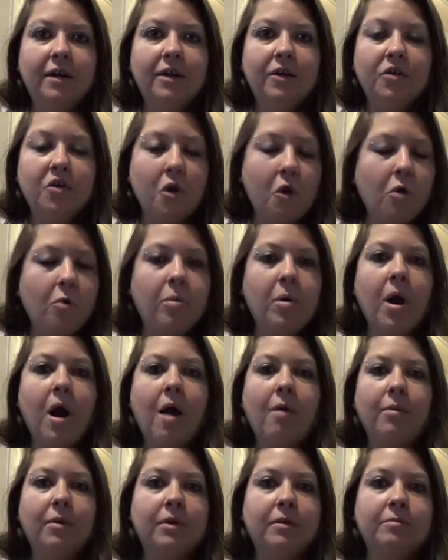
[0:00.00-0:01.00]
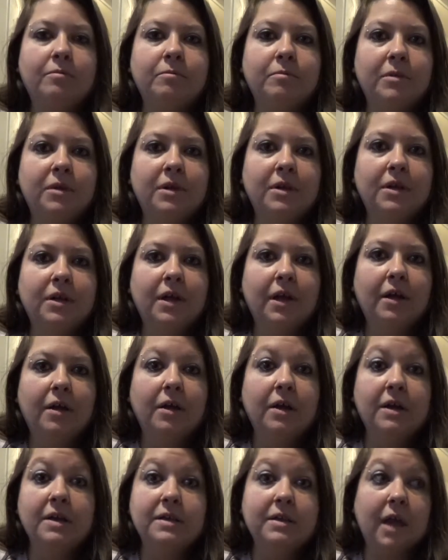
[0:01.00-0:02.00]
No problem.
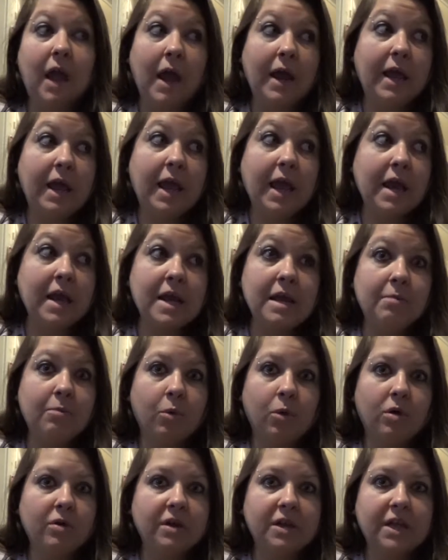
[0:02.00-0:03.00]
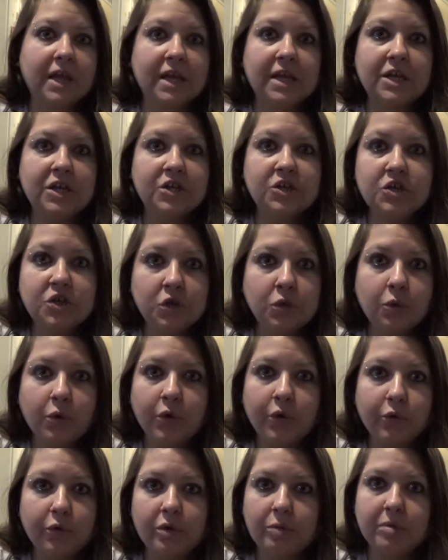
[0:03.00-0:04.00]
Because I can't eat more than like two or
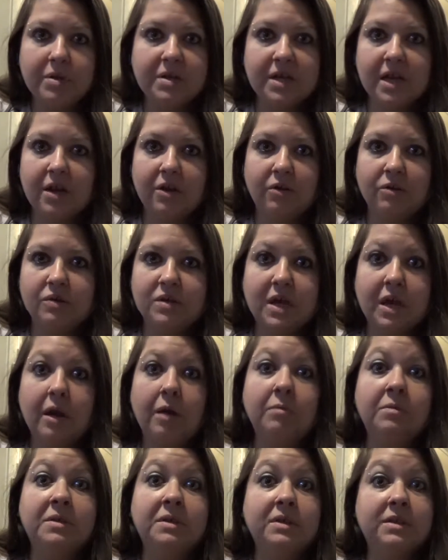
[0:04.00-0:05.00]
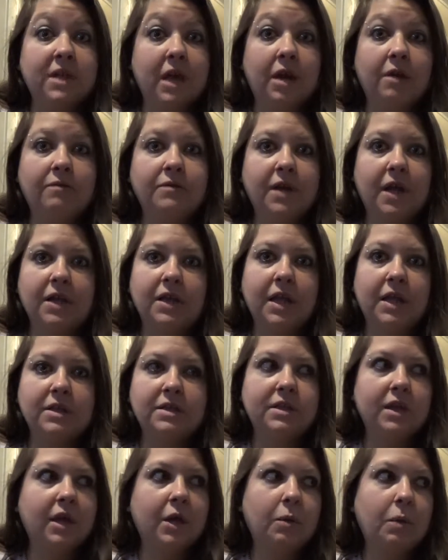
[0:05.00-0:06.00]
three potatoes and I'm stuffed. And
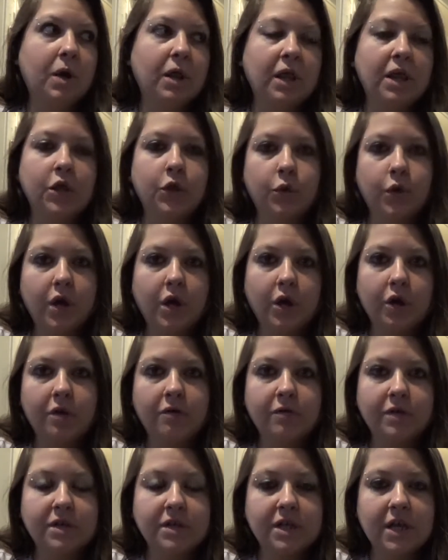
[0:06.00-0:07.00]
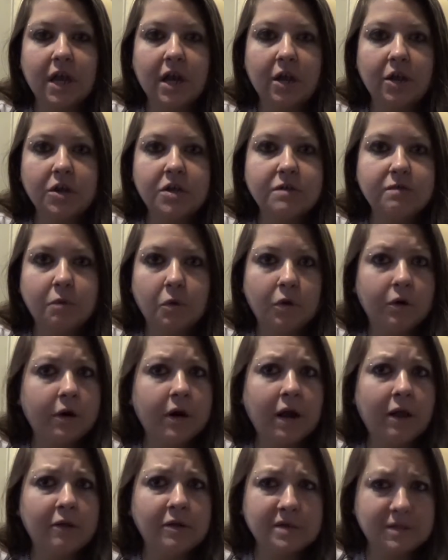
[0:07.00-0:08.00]
that's like what, like 350 calories, 400
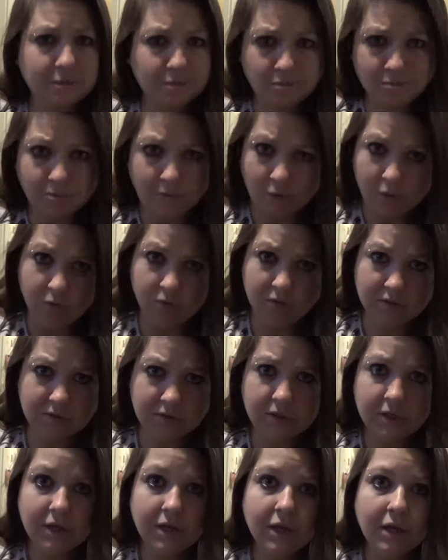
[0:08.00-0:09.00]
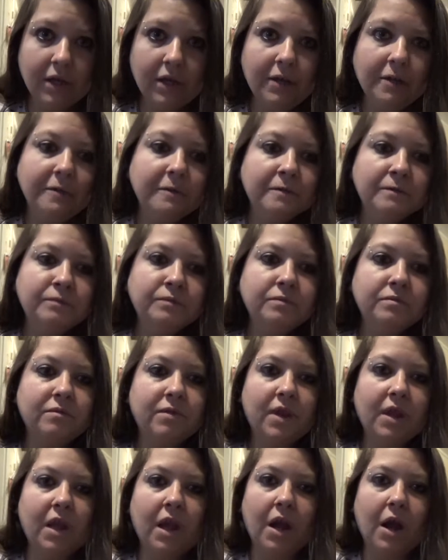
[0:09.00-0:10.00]
calories at most
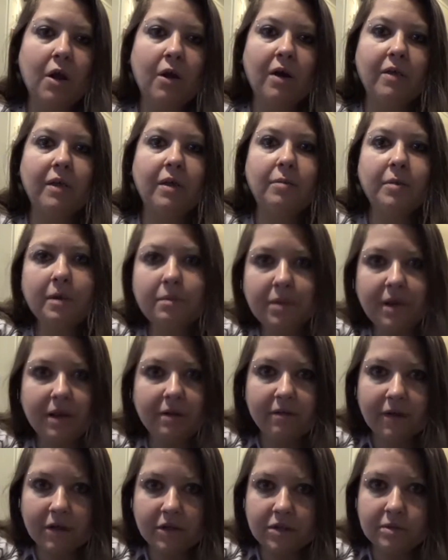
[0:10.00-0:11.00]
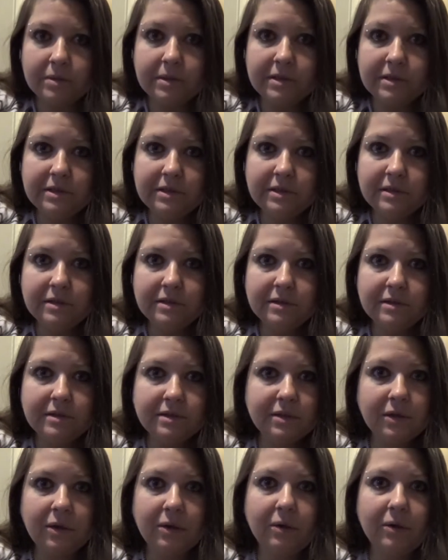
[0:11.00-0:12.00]
you know, and then a big plate of vegetables.
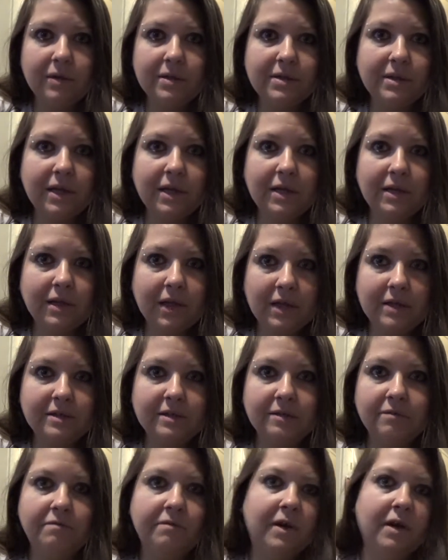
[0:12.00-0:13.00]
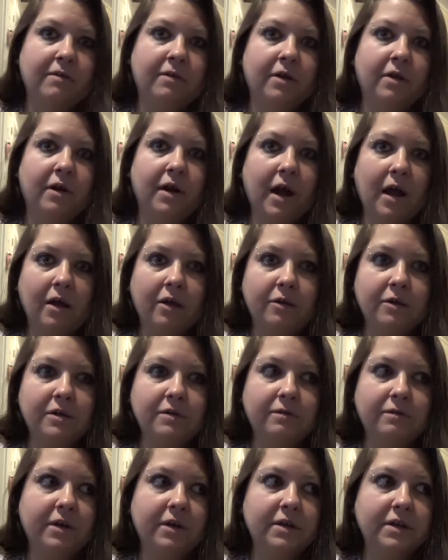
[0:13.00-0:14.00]
So it's like less than 500 calories
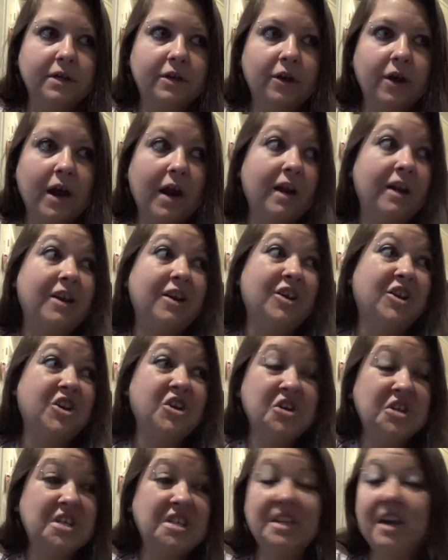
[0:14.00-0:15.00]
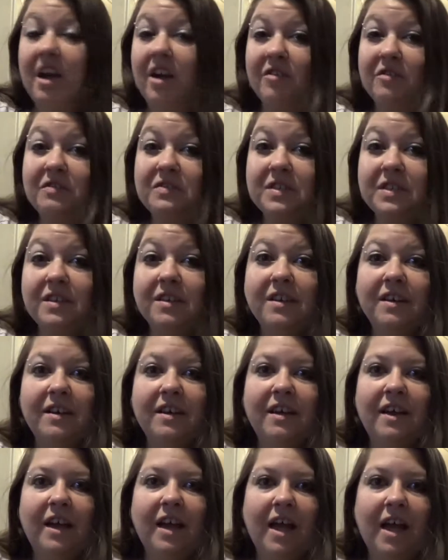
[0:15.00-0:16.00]
dinner, and you're stuffed.
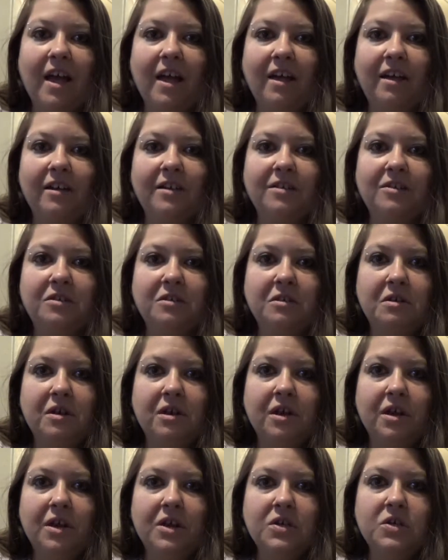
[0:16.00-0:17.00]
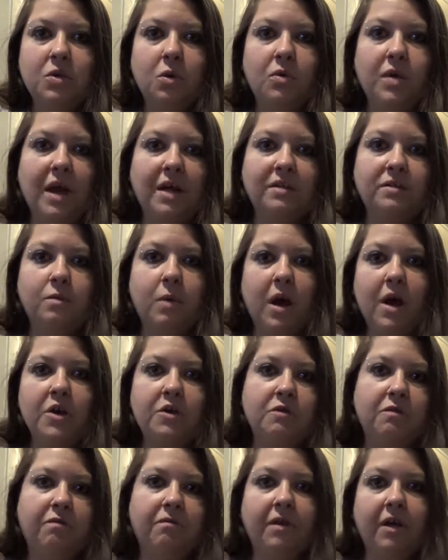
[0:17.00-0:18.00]
And so that's why
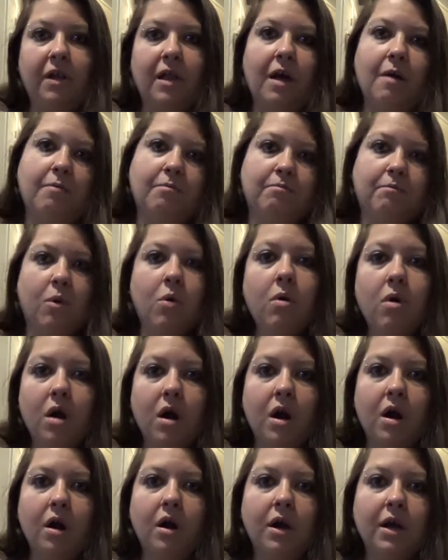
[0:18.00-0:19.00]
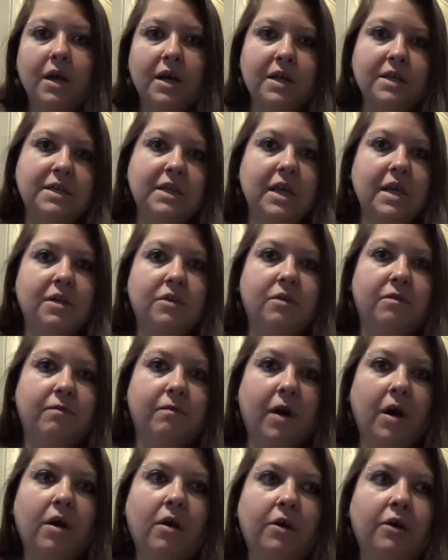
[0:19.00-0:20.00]
you fill up more. It's like the
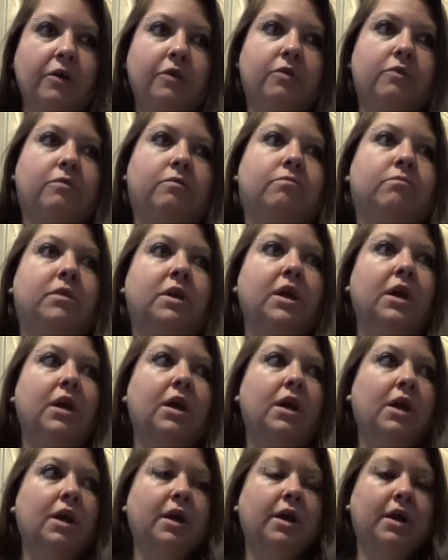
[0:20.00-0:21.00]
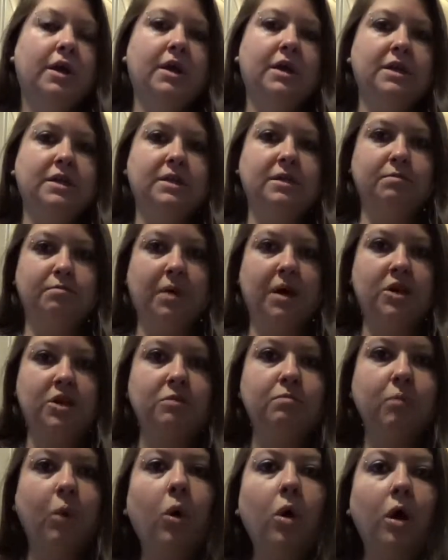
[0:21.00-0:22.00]
volume is
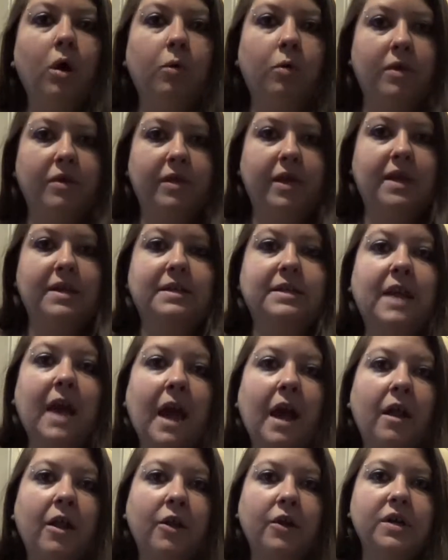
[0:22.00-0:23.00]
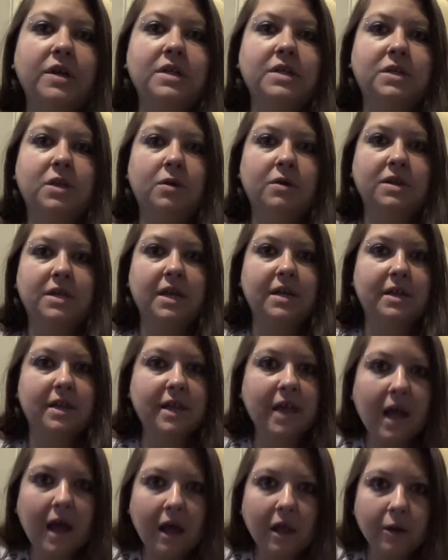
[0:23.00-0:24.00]
much more with less calories. So it's like the
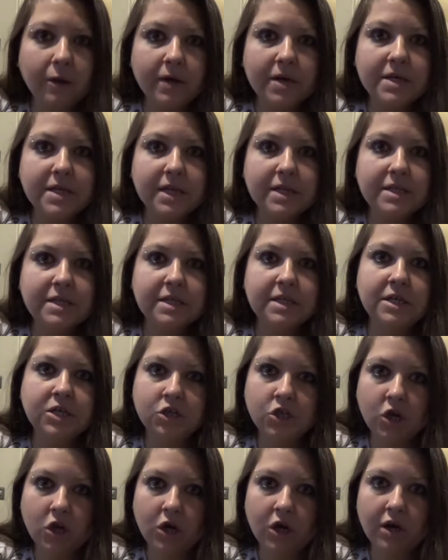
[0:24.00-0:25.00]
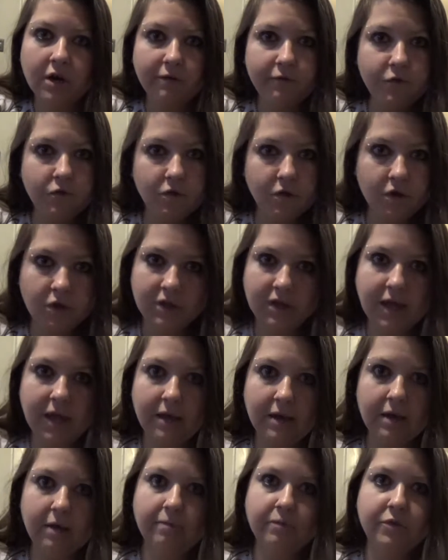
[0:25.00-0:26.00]
calorie density chart. If you look
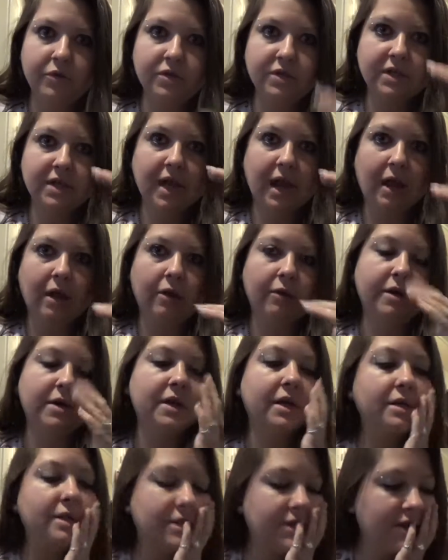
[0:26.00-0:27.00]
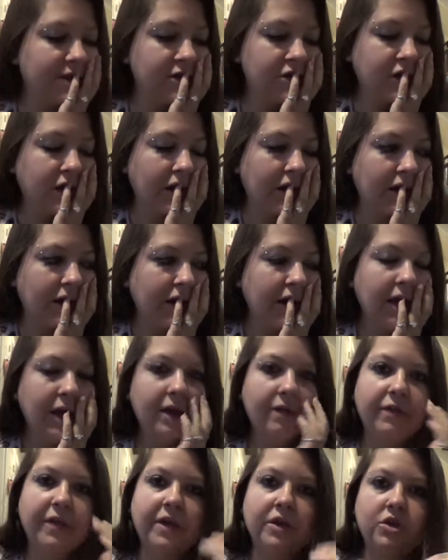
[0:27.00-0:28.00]
that up, there's a calorie density chart
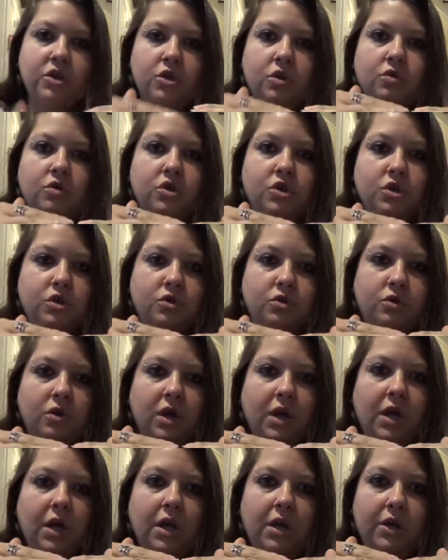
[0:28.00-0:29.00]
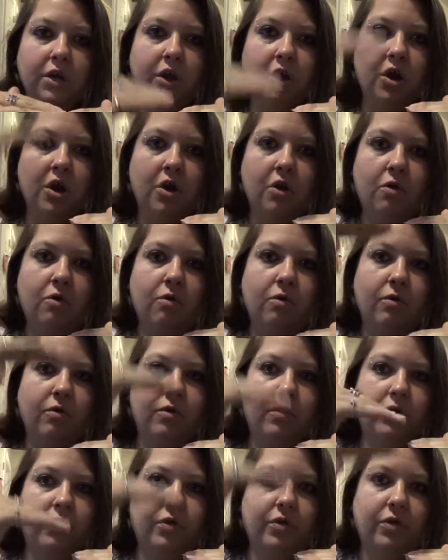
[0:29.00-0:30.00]
that shows you, you know,
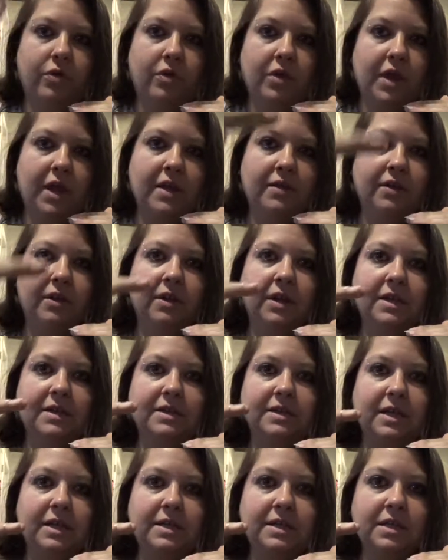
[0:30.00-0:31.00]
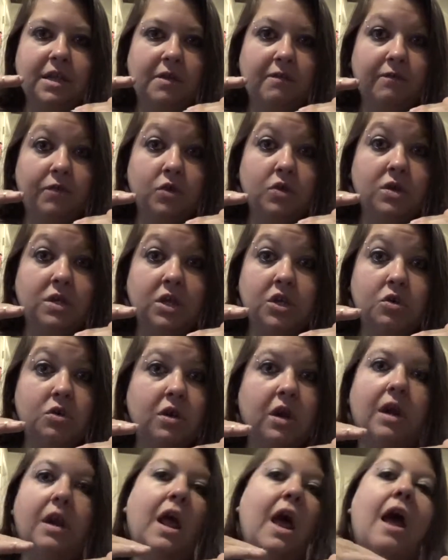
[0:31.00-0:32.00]
like the less density foods that you
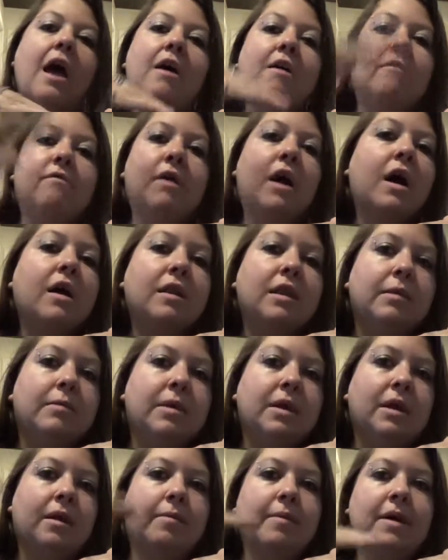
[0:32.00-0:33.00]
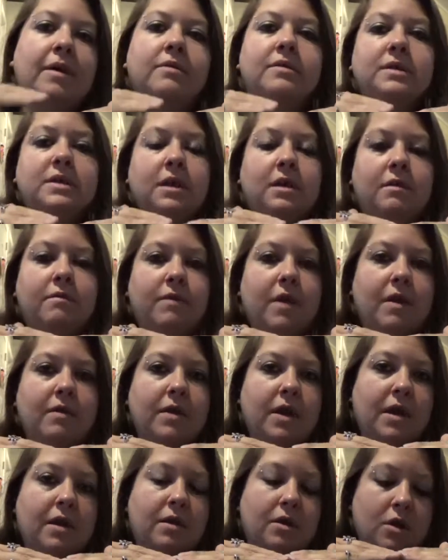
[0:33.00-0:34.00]
can have unlimited amounts of. And
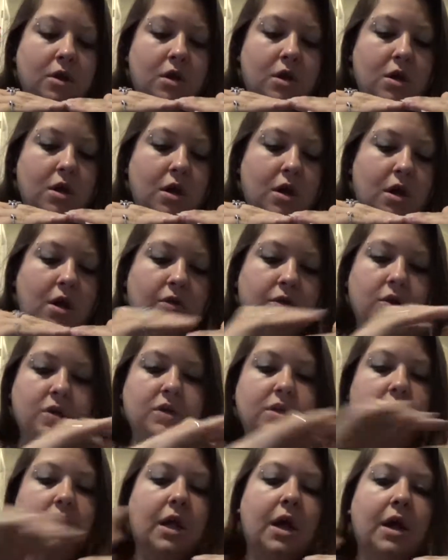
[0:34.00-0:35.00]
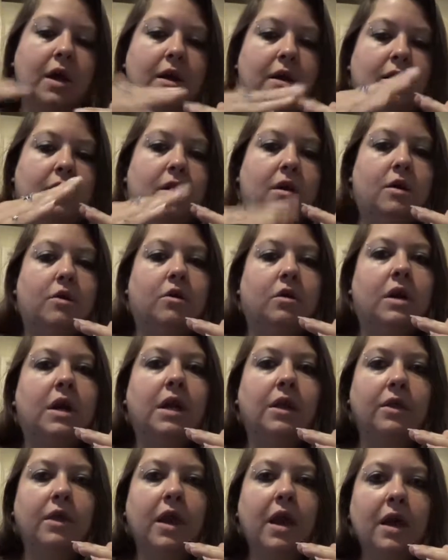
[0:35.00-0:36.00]
then uh, there's a line, and then
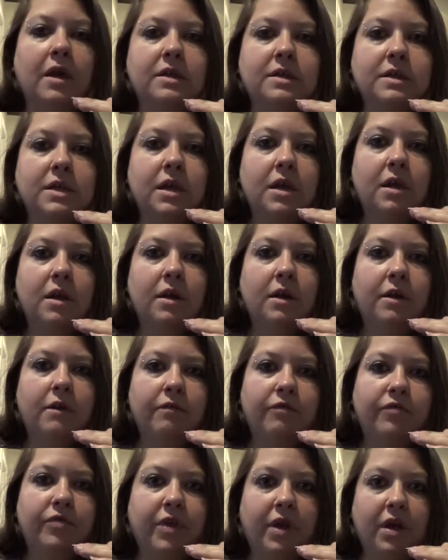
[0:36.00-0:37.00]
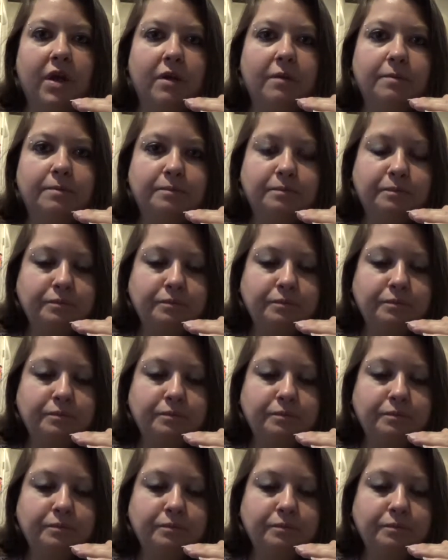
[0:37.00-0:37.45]
underneath it has the.